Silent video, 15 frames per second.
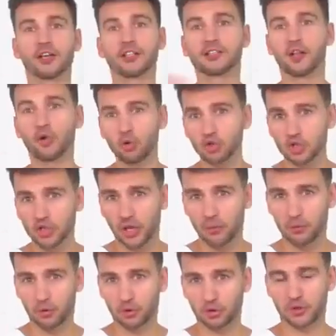also trapped
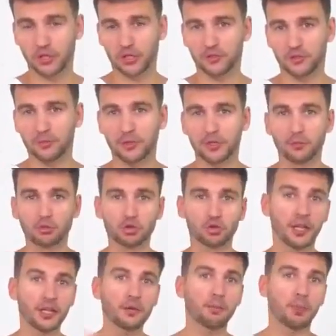by this, because
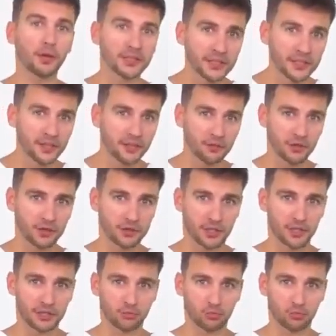they play along with it.